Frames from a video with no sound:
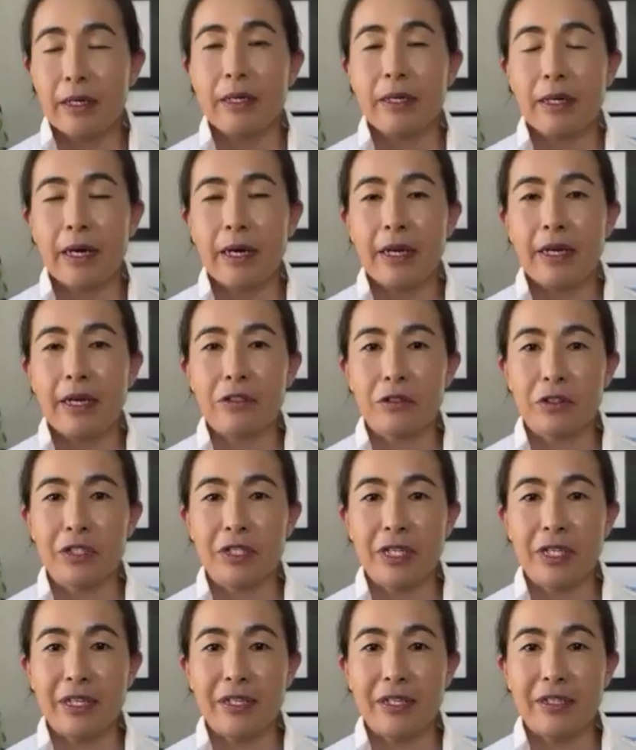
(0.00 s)
I
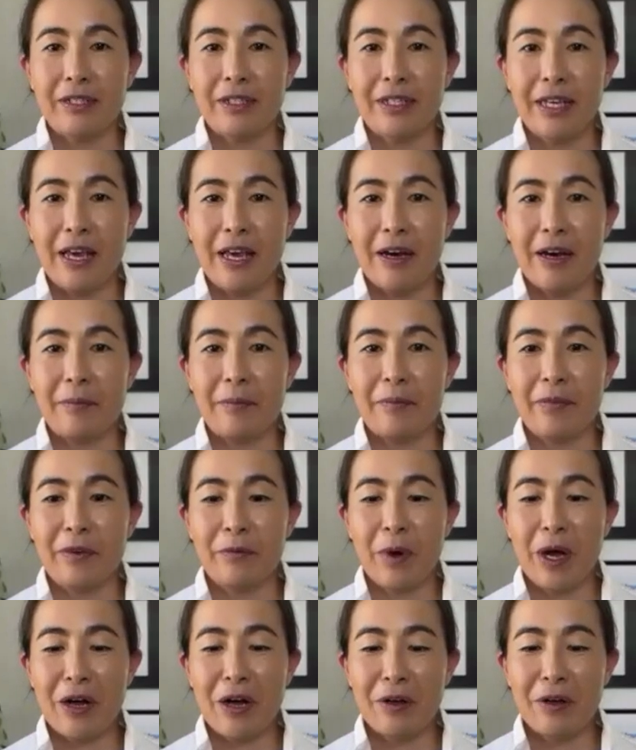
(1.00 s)
understand. Yeah.
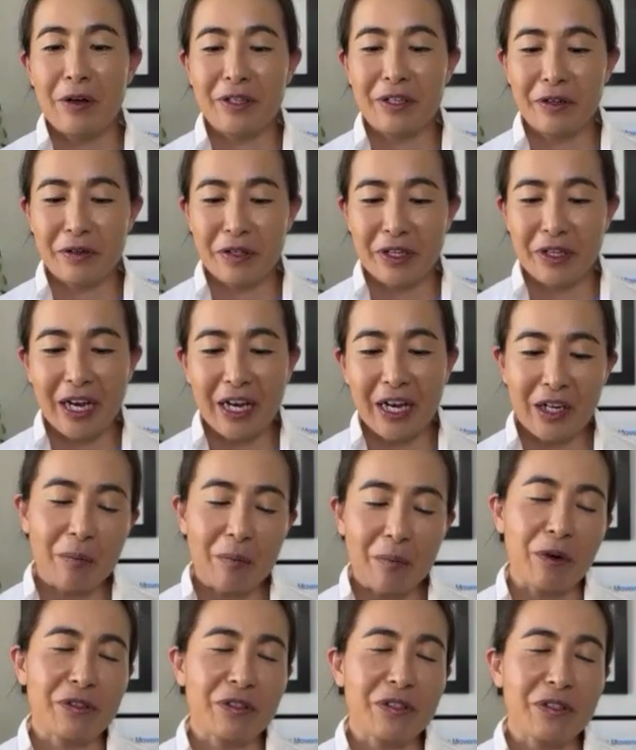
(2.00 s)
Well, you're the kind of
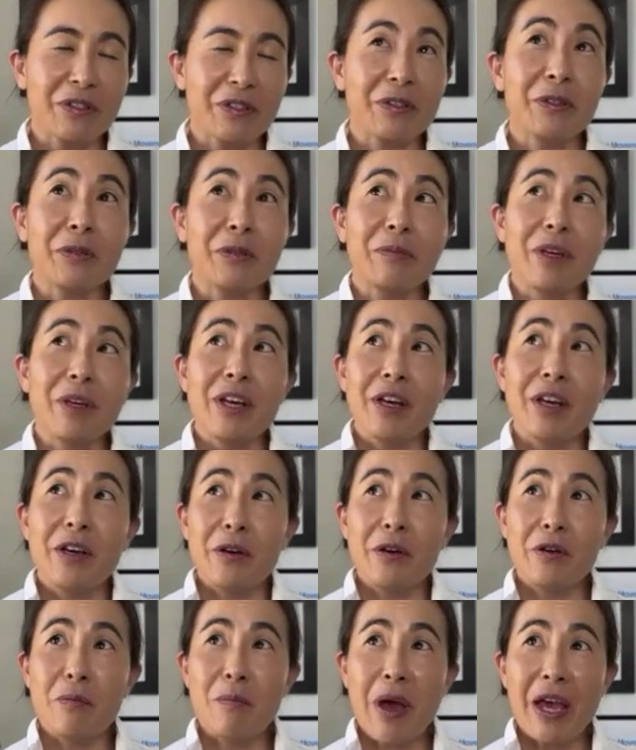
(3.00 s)
person who
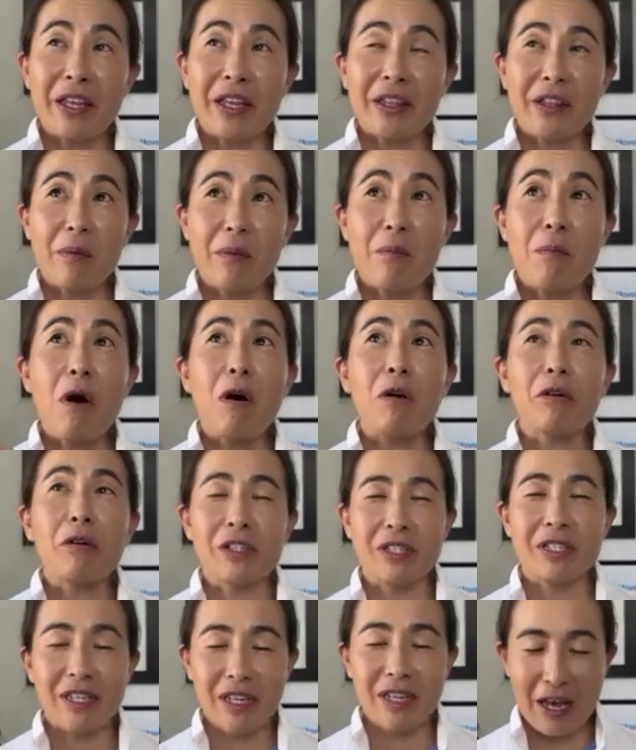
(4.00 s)
make the
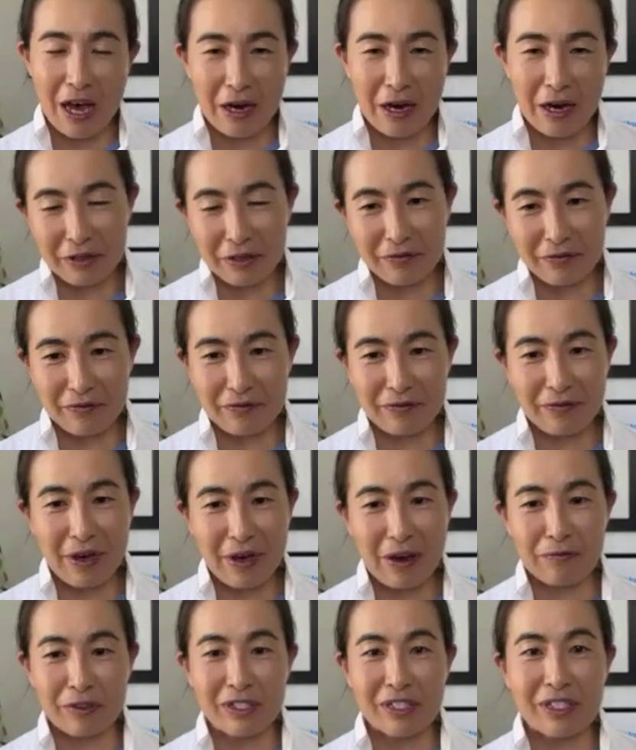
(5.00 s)
most out of
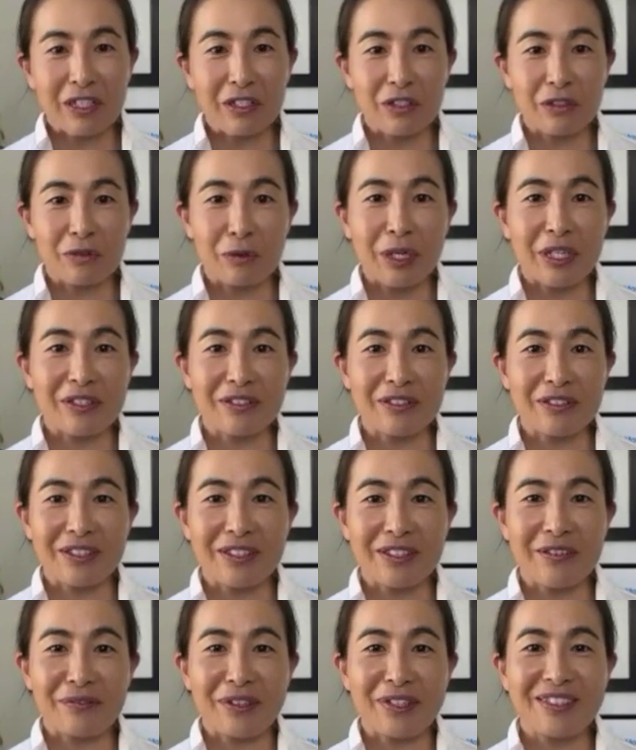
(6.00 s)
every situation
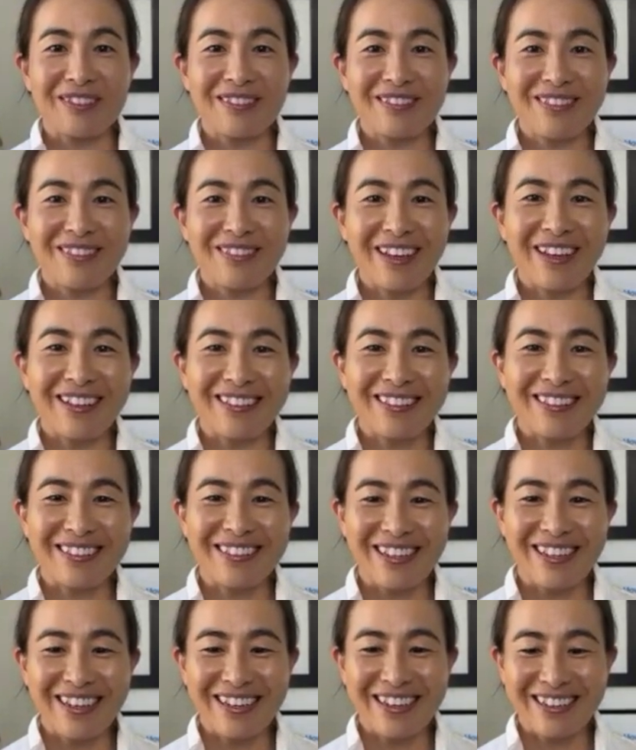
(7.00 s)
given, and
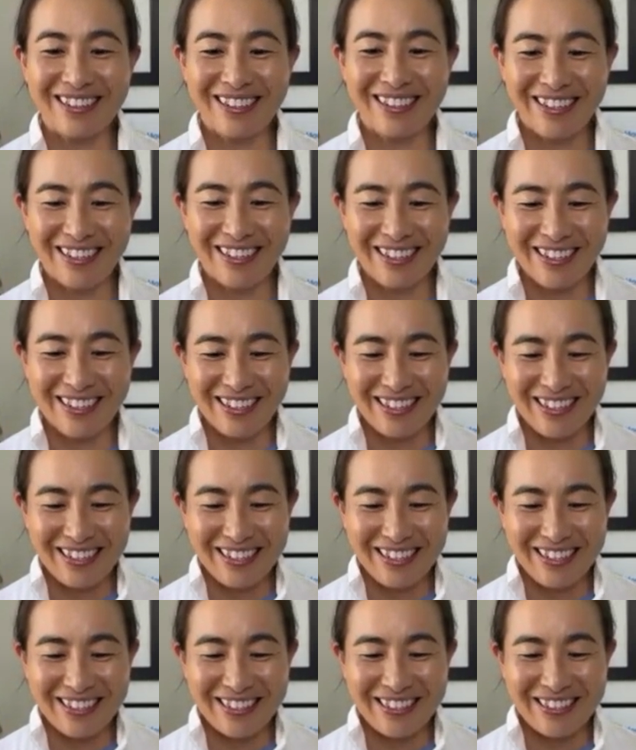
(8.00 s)

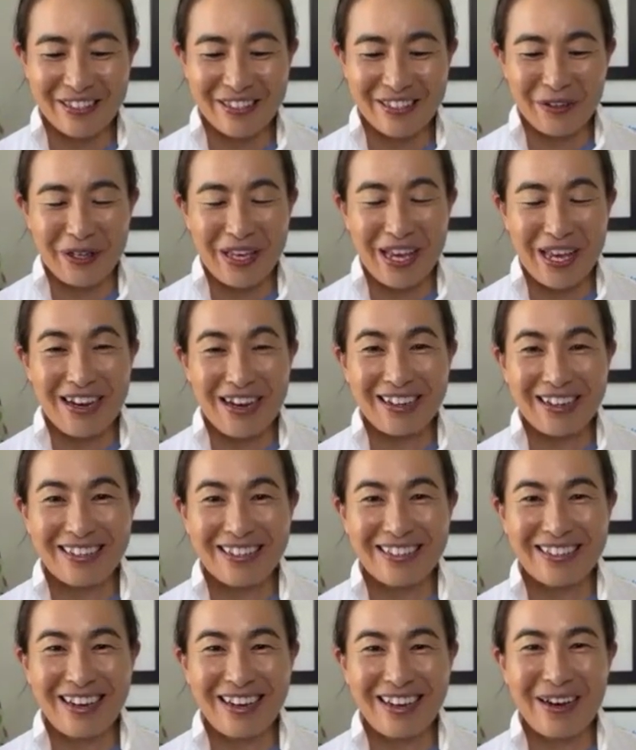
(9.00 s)
so yeah,
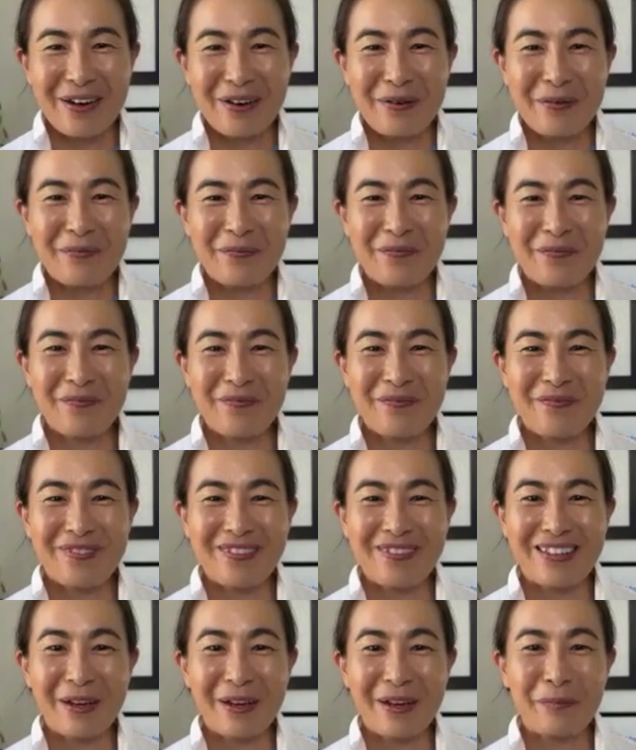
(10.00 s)
I'm
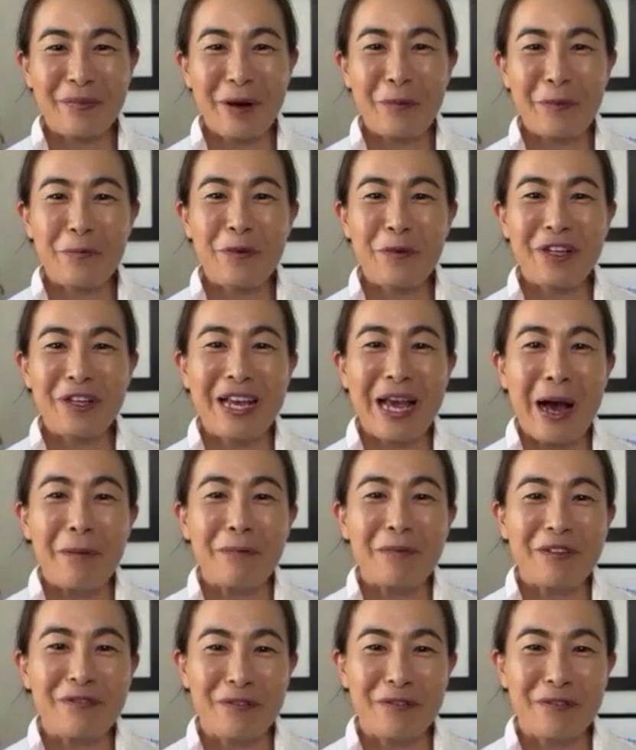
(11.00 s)
really
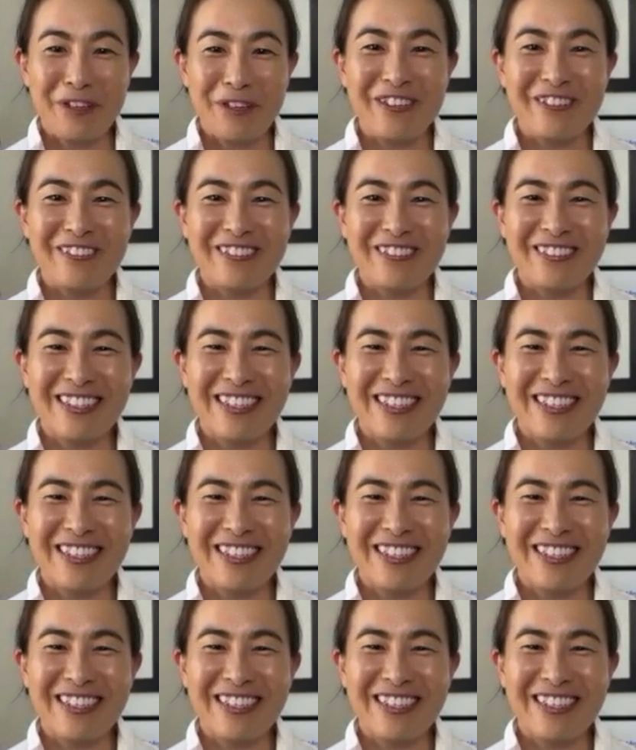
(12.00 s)
happy for you.